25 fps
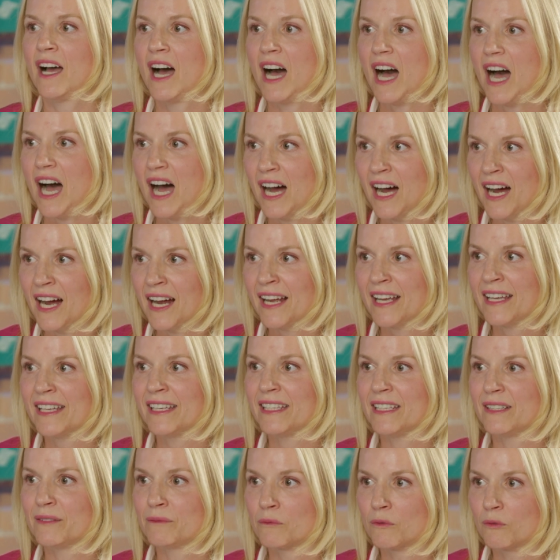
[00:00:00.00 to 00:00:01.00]
I
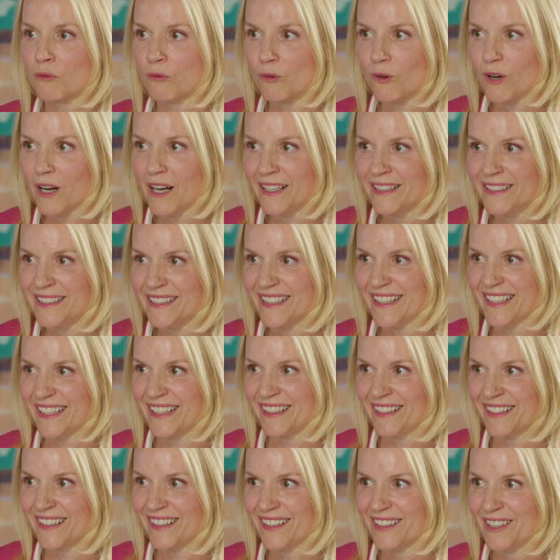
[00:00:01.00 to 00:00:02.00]
am
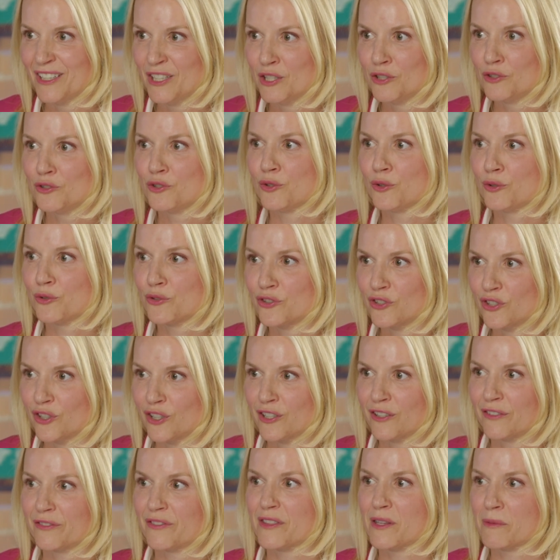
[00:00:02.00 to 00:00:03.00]
running to
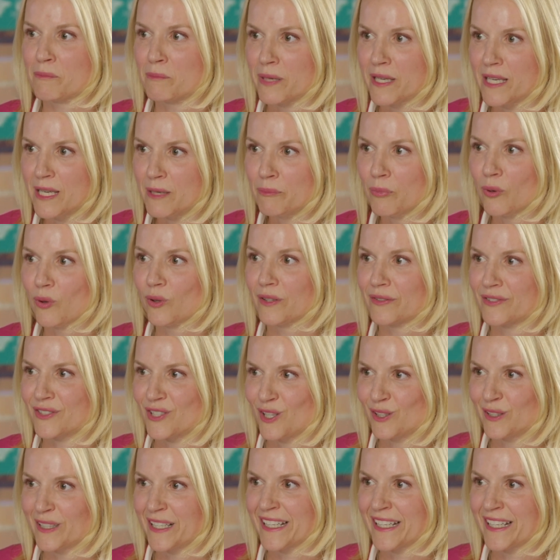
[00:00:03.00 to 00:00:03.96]
serve the people of Salt Lake